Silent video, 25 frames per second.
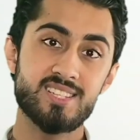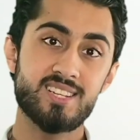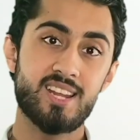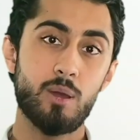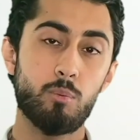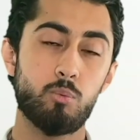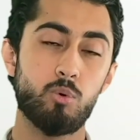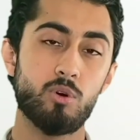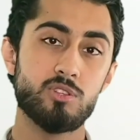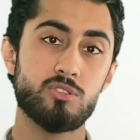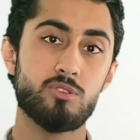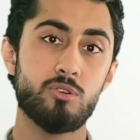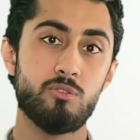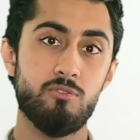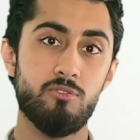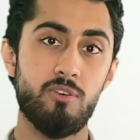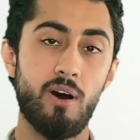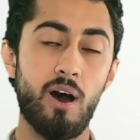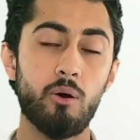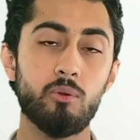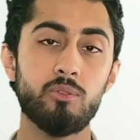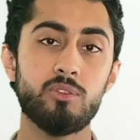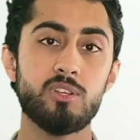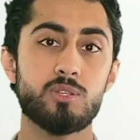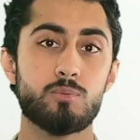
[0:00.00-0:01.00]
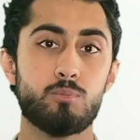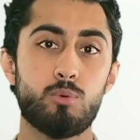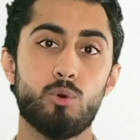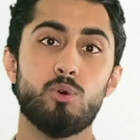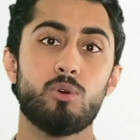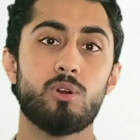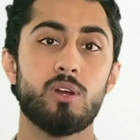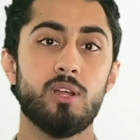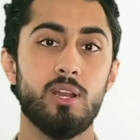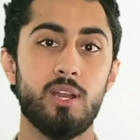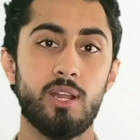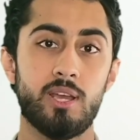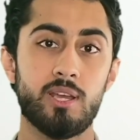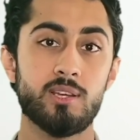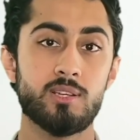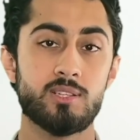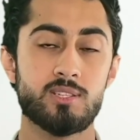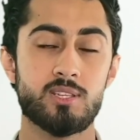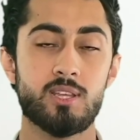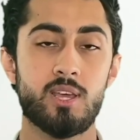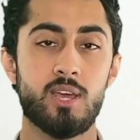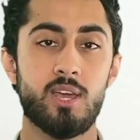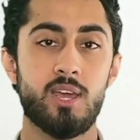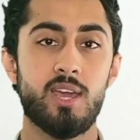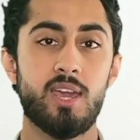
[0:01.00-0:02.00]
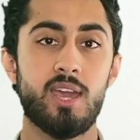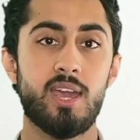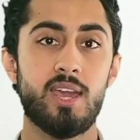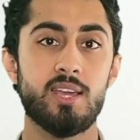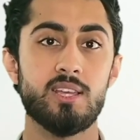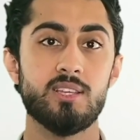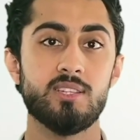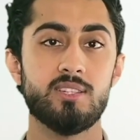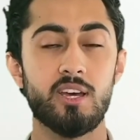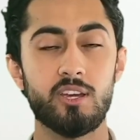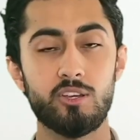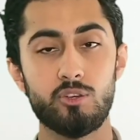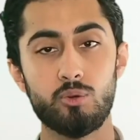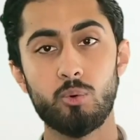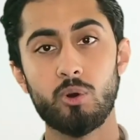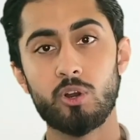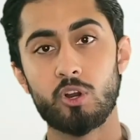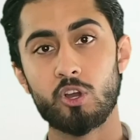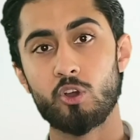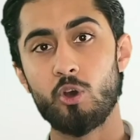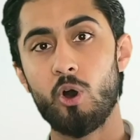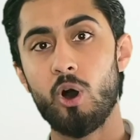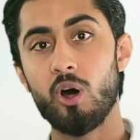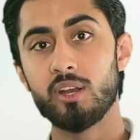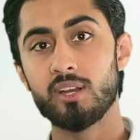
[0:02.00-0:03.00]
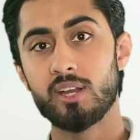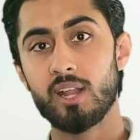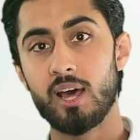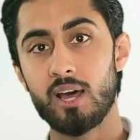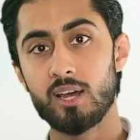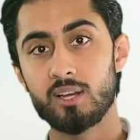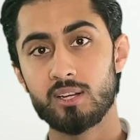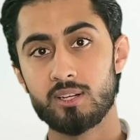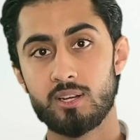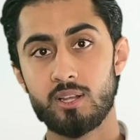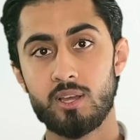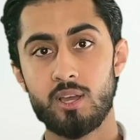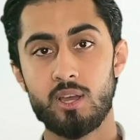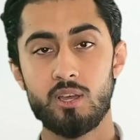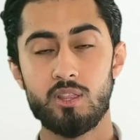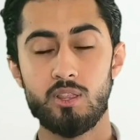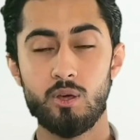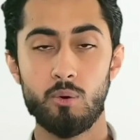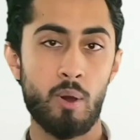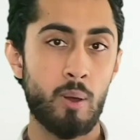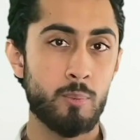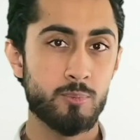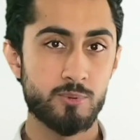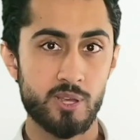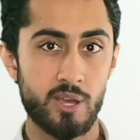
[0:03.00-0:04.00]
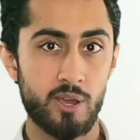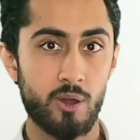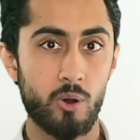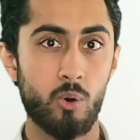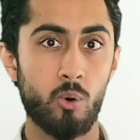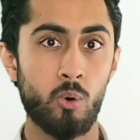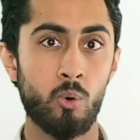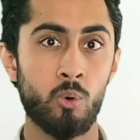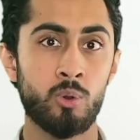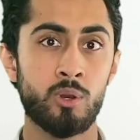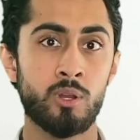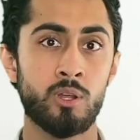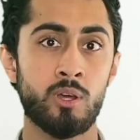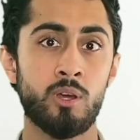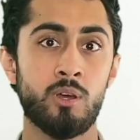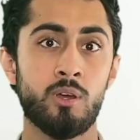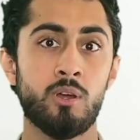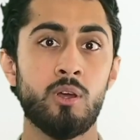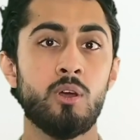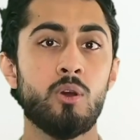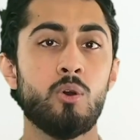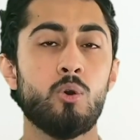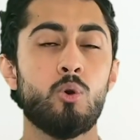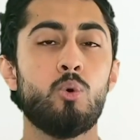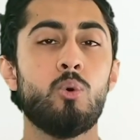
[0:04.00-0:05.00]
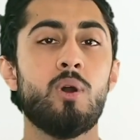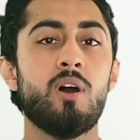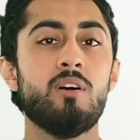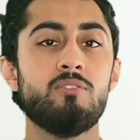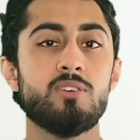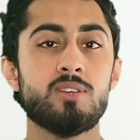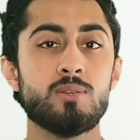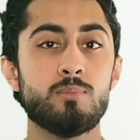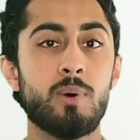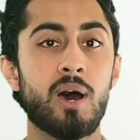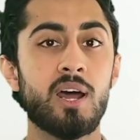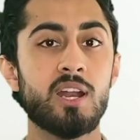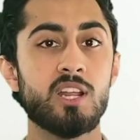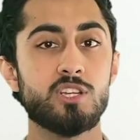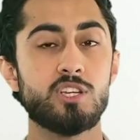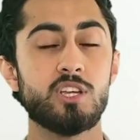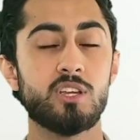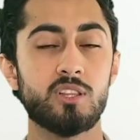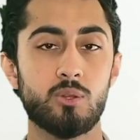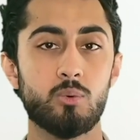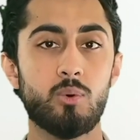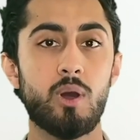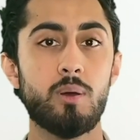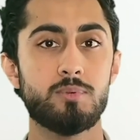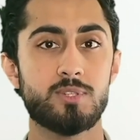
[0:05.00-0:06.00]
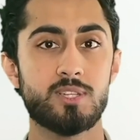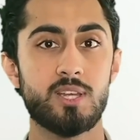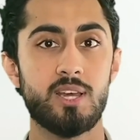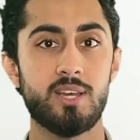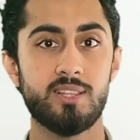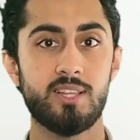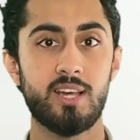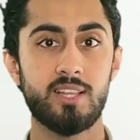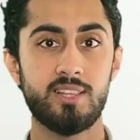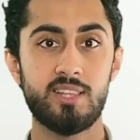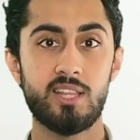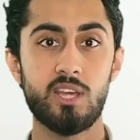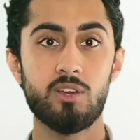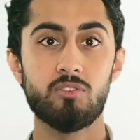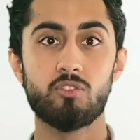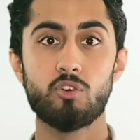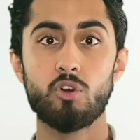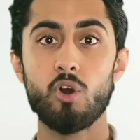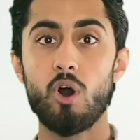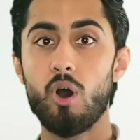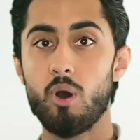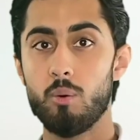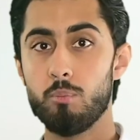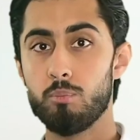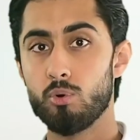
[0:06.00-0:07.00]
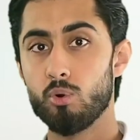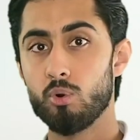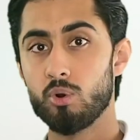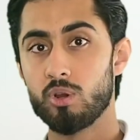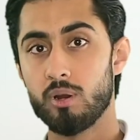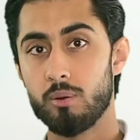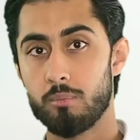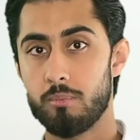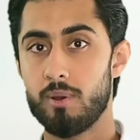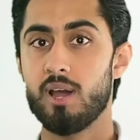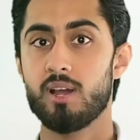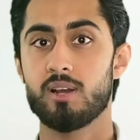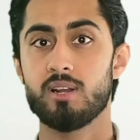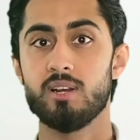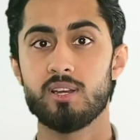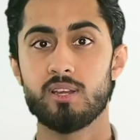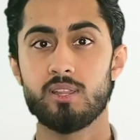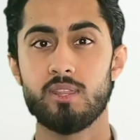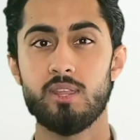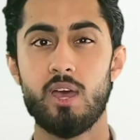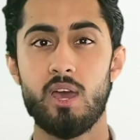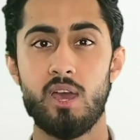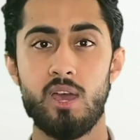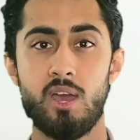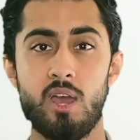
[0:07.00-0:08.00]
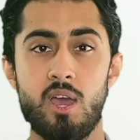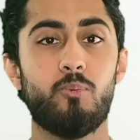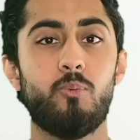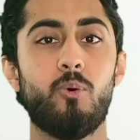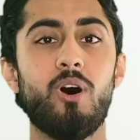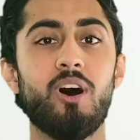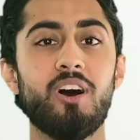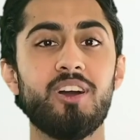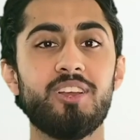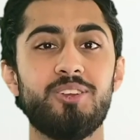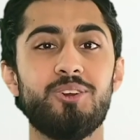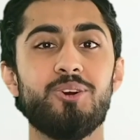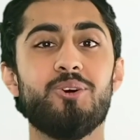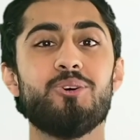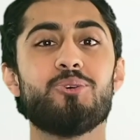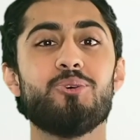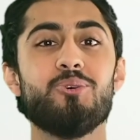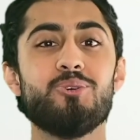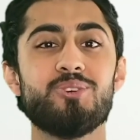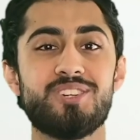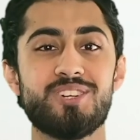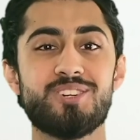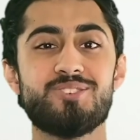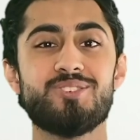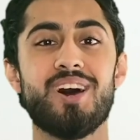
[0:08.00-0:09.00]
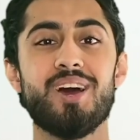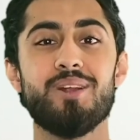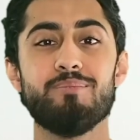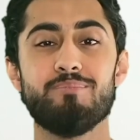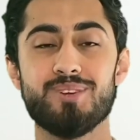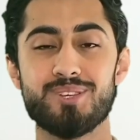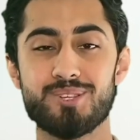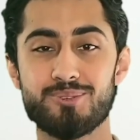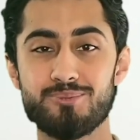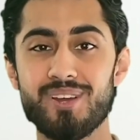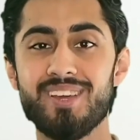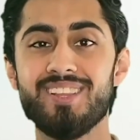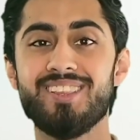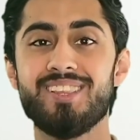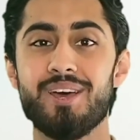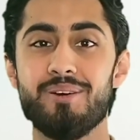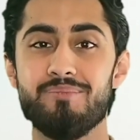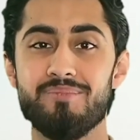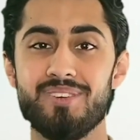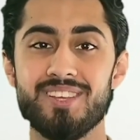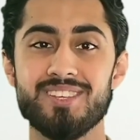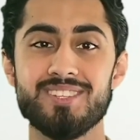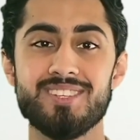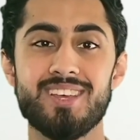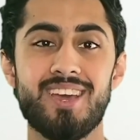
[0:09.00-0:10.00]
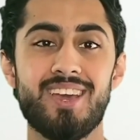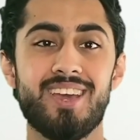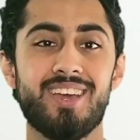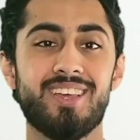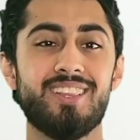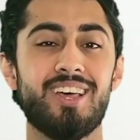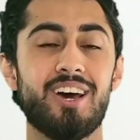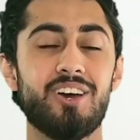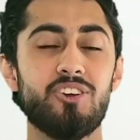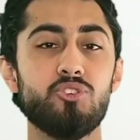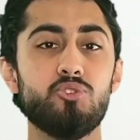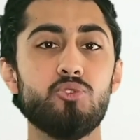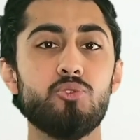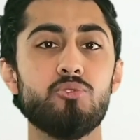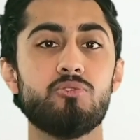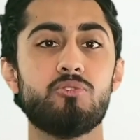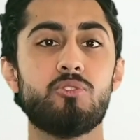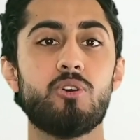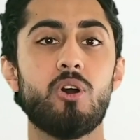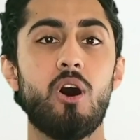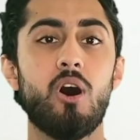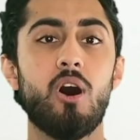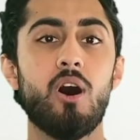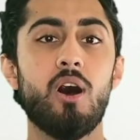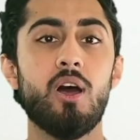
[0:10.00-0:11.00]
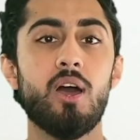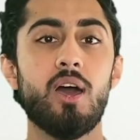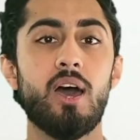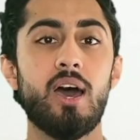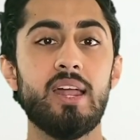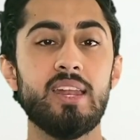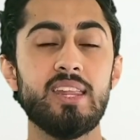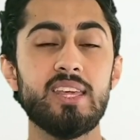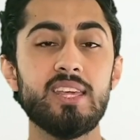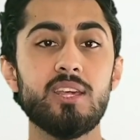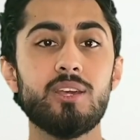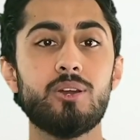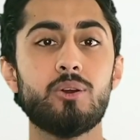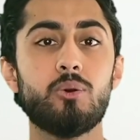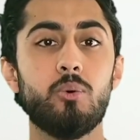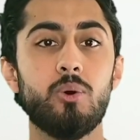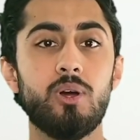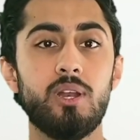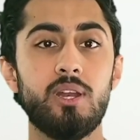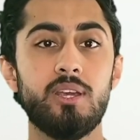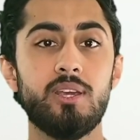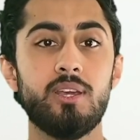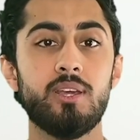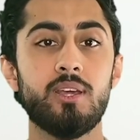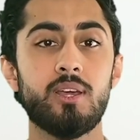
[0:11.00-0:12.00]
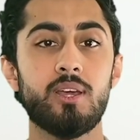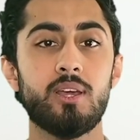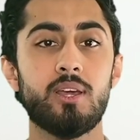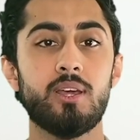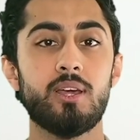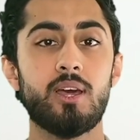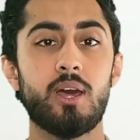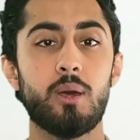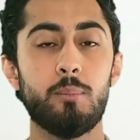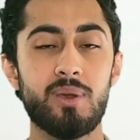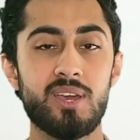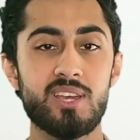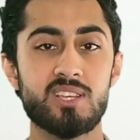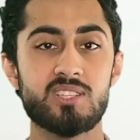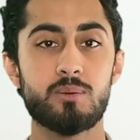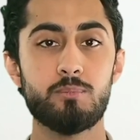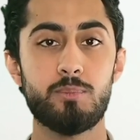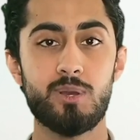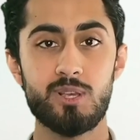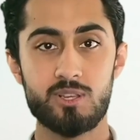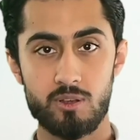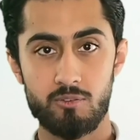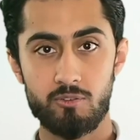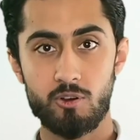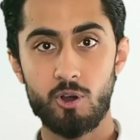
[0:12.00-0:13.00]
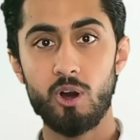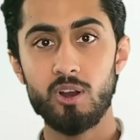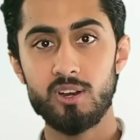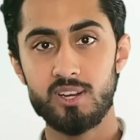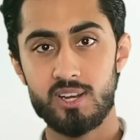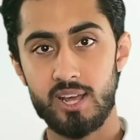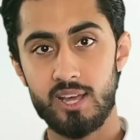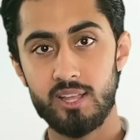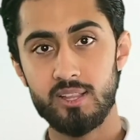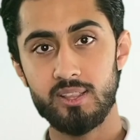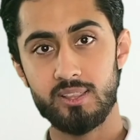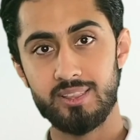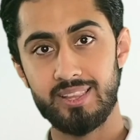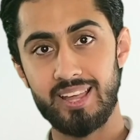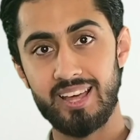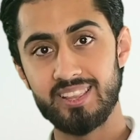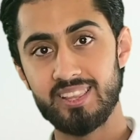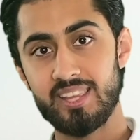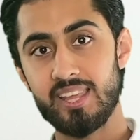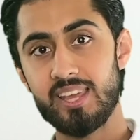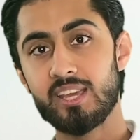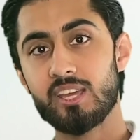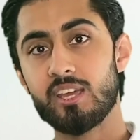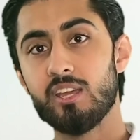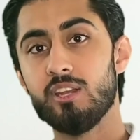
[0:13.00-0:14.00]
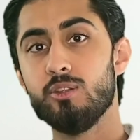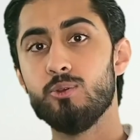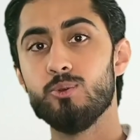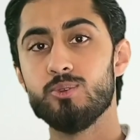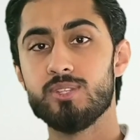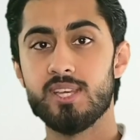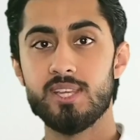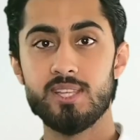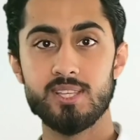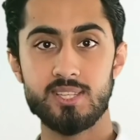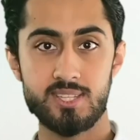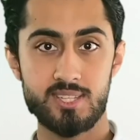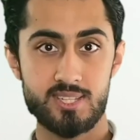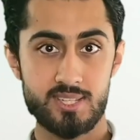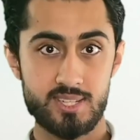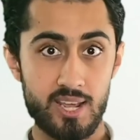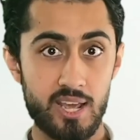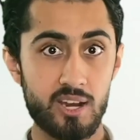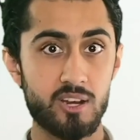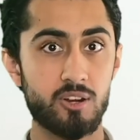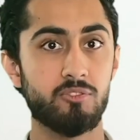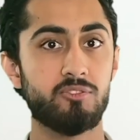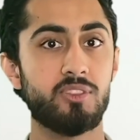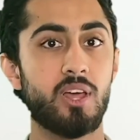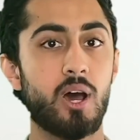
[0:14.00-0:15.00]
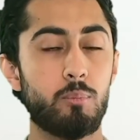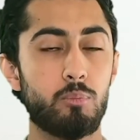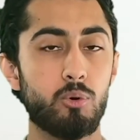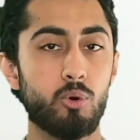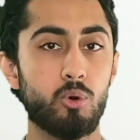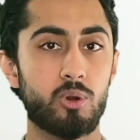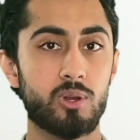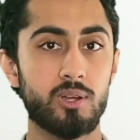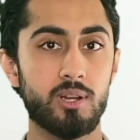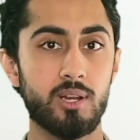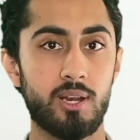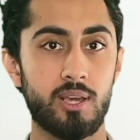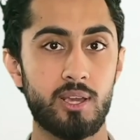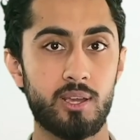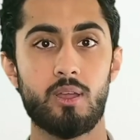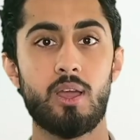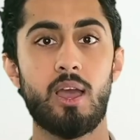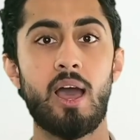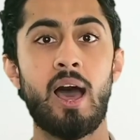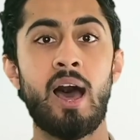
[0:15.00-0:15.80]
step, once you've found these broken links, is that you want to contact the website owner, whoever's managing the website, that they've got a broken backlink there. What you're going to try and persuade them is that you've got an equally amazing piece of content that they can use instead of that broken link.